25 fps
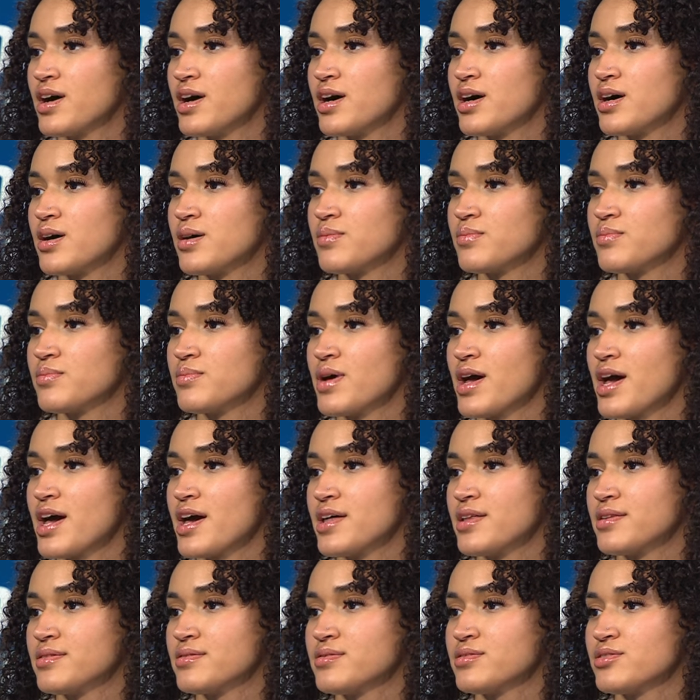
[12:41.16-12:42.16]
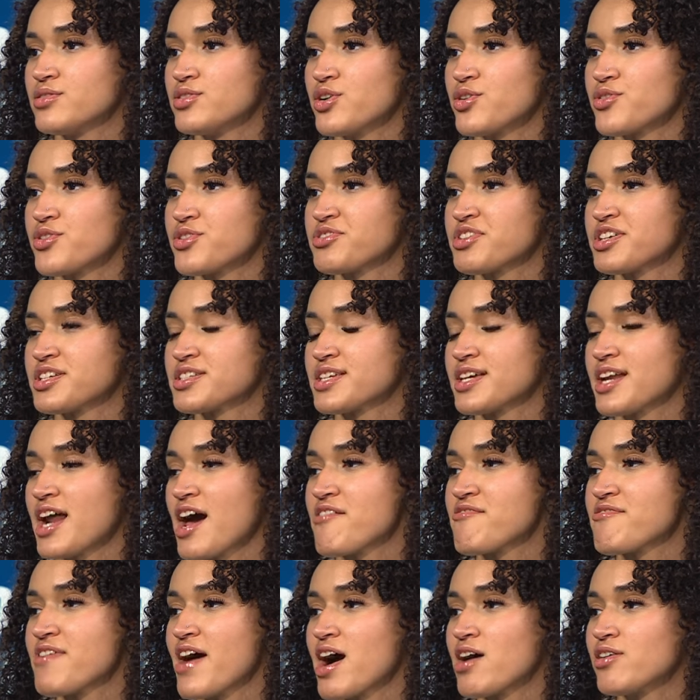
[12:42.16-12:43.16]
and, you know, the things that
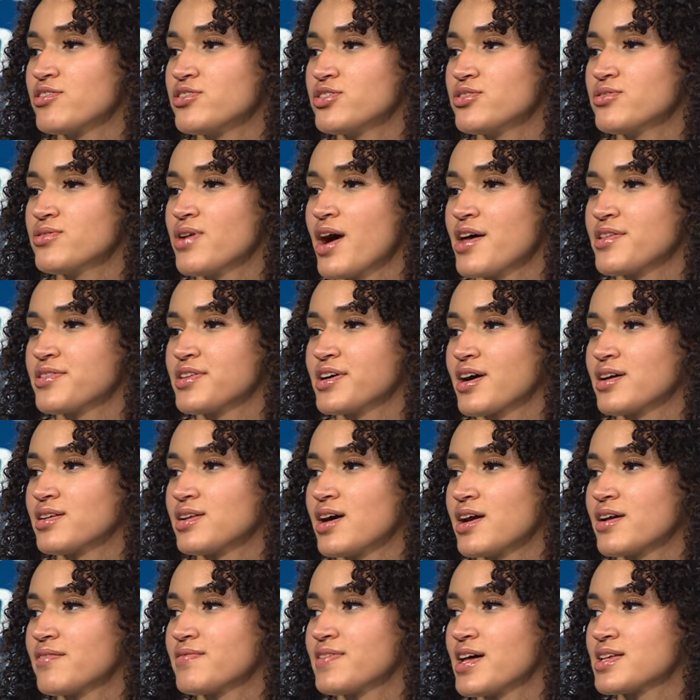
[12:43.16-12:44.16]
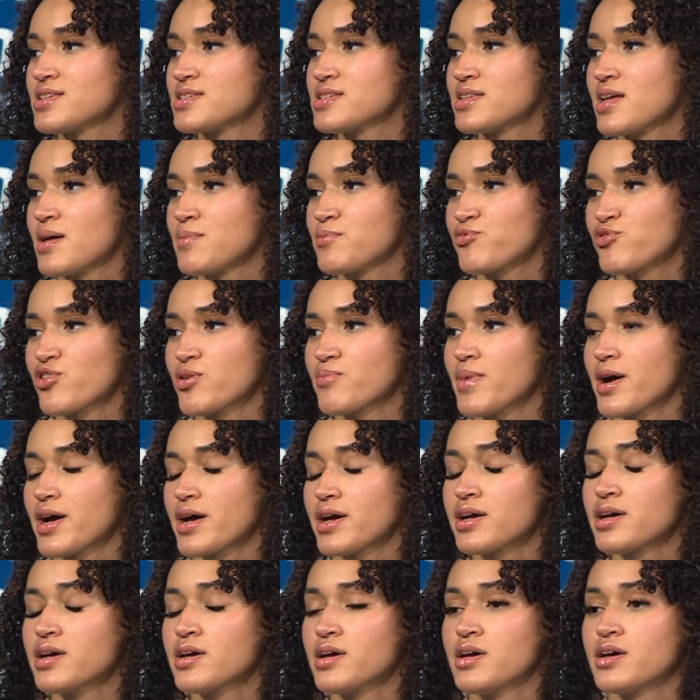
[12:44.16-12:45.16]
I value. I think a lot of that stemmed from
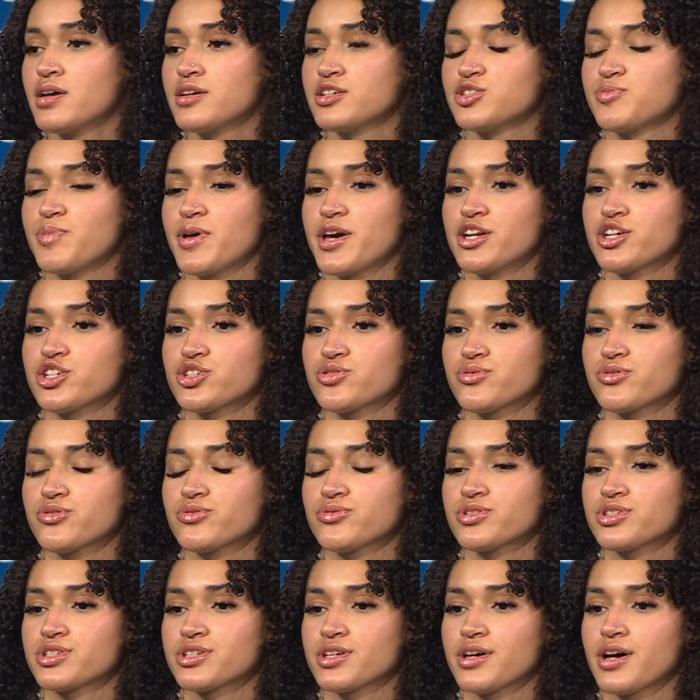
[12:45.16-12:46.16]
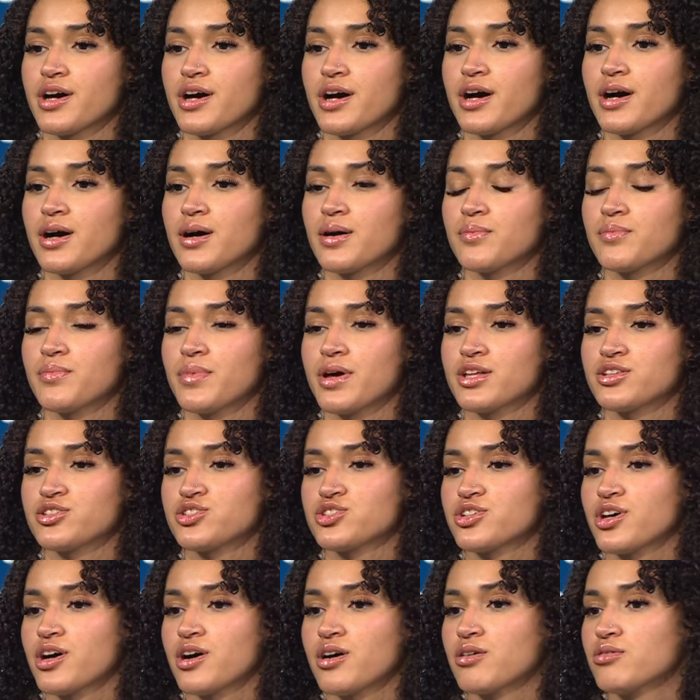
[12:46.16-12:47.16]
my Spanish roots.
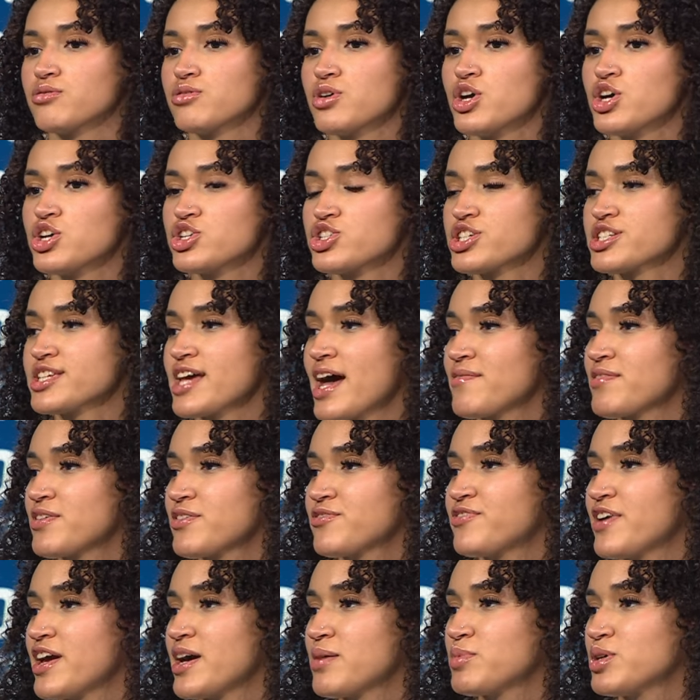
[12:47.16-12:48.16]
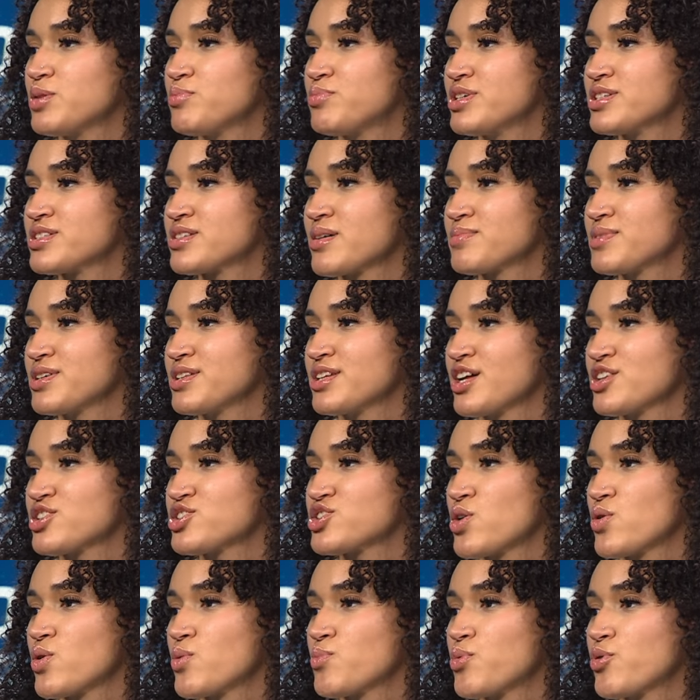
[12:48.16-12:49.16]
And so just having family be something
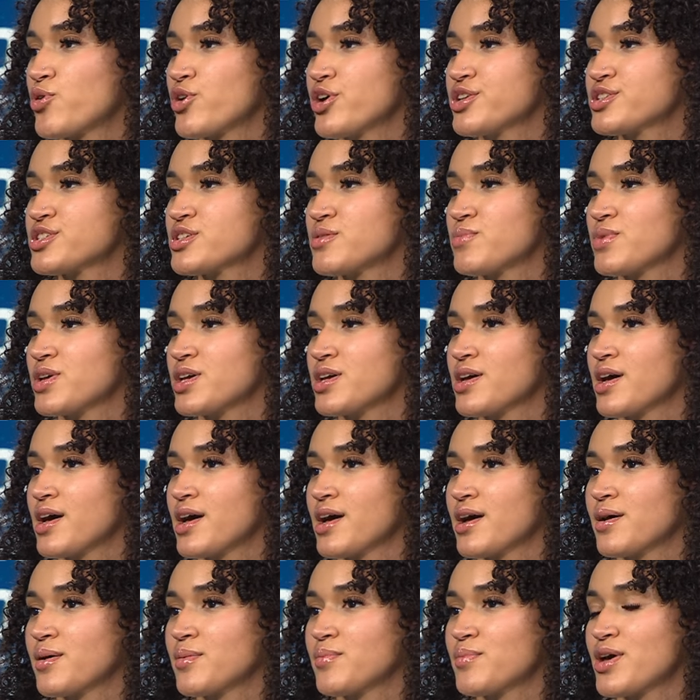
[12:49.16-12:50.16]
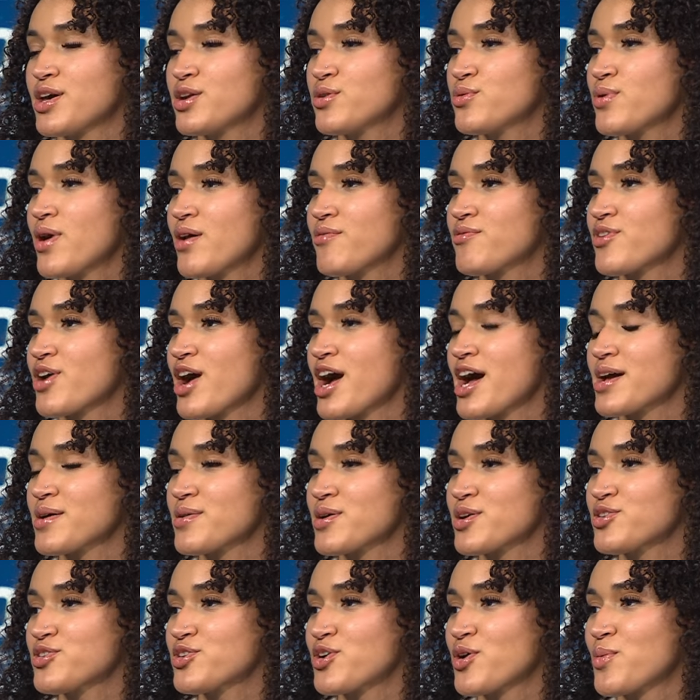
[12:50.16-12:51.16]
that's so important to me. And whoever
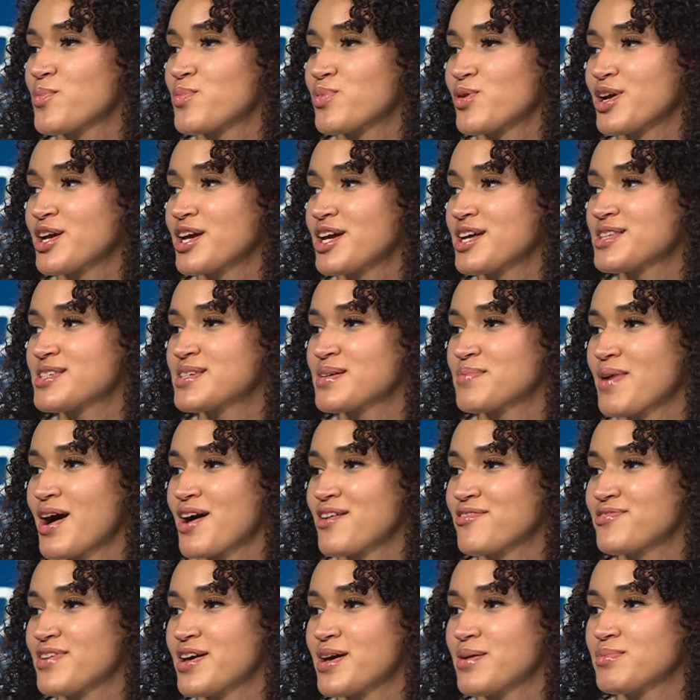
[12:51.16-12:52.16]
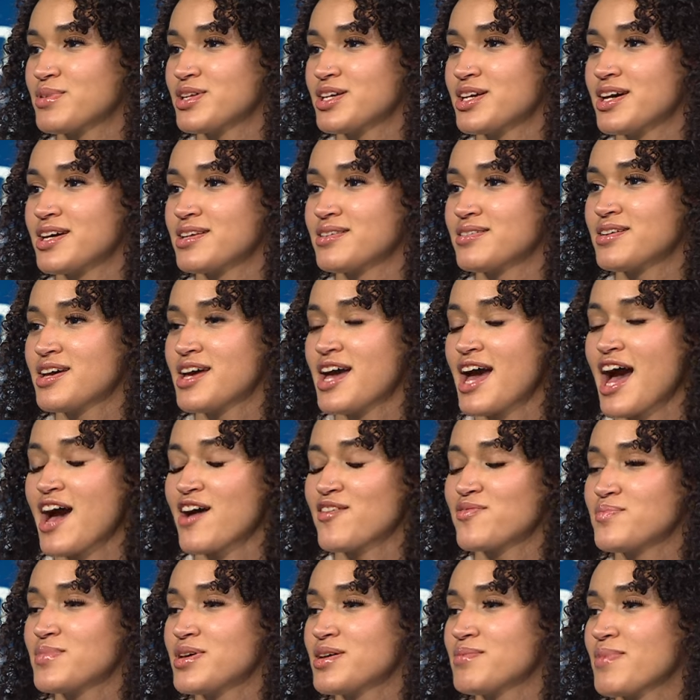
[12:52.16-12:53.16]
I, you know, bring into my family and
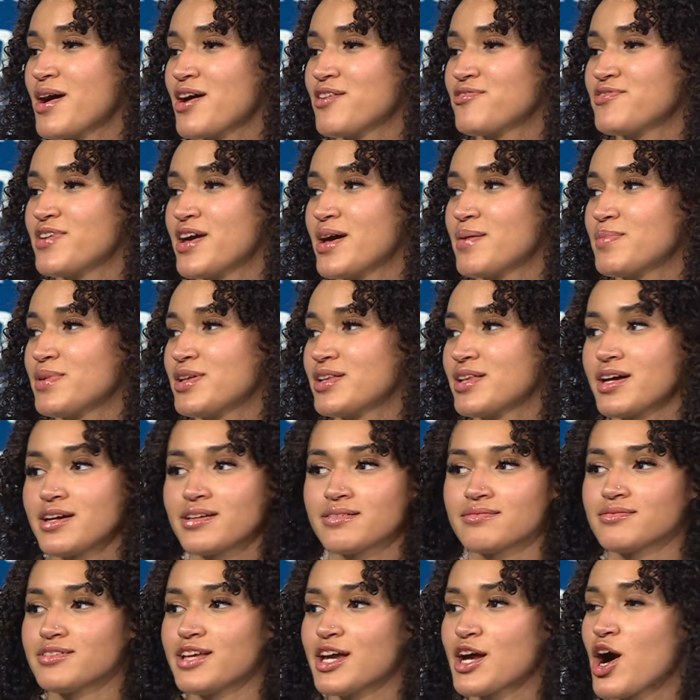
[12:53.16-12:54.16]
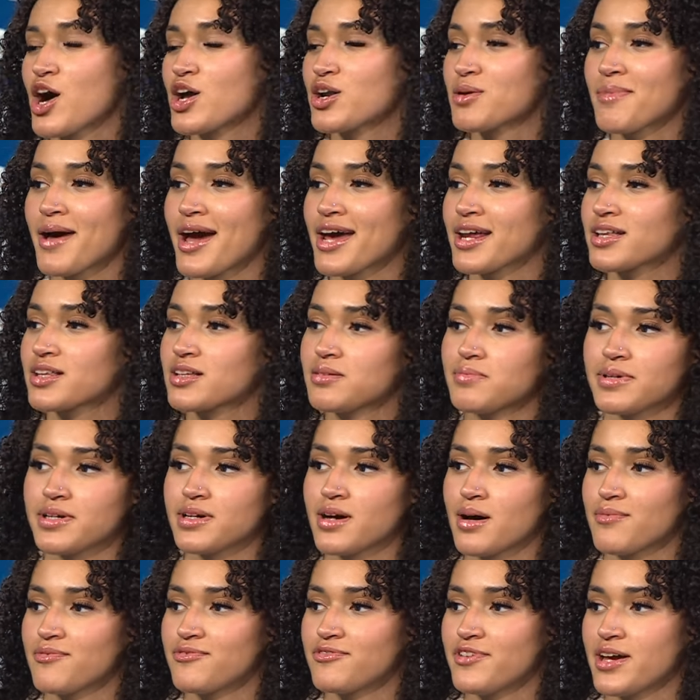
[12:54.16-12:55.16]
have meet my family, like, they automatically
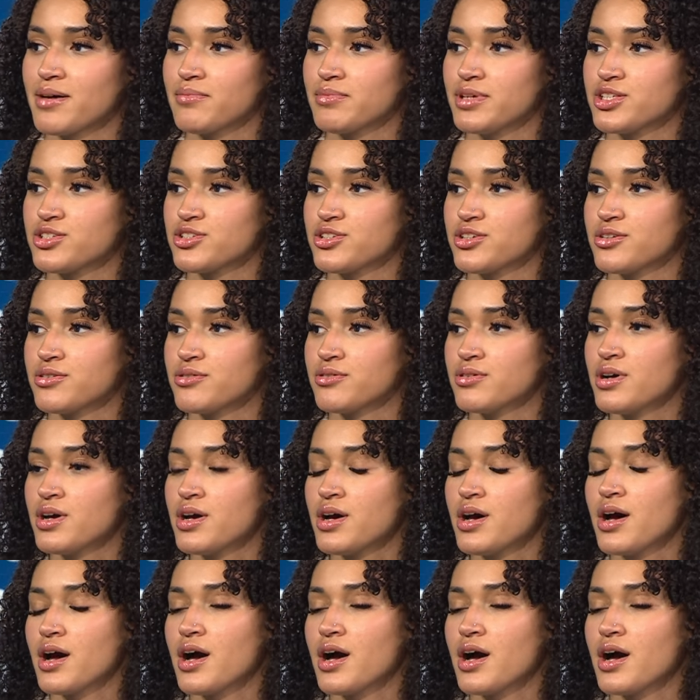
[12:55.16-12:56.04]
become family too. Yep.